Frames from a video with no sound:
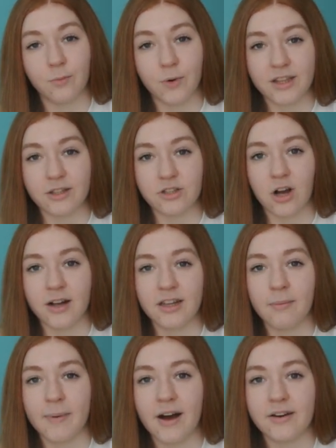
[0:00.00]
they're
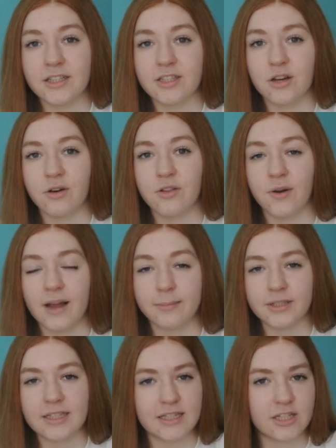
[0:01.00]
talking about, and so they're
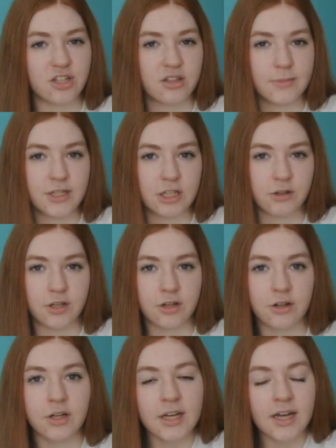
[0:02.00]
able to teach the
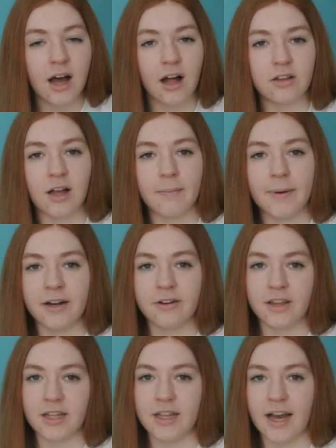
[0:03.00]
material a lot better
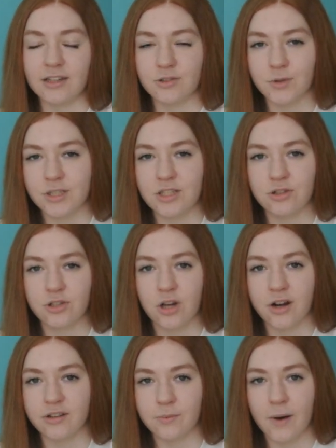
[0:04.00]
than the high school teachers
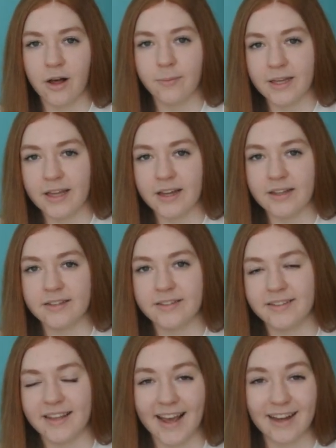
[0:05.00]
are as well,
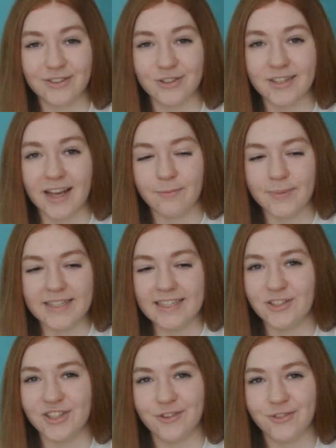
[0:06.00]
because they actually have been
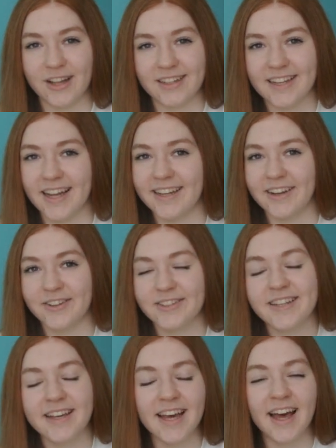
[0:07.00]
teaching it for like 10
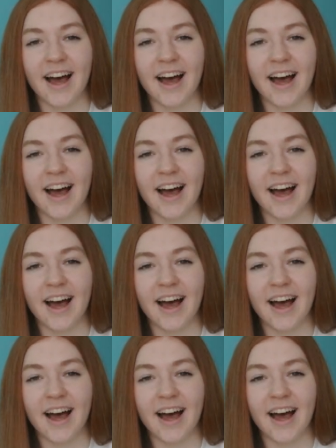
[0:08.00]
years.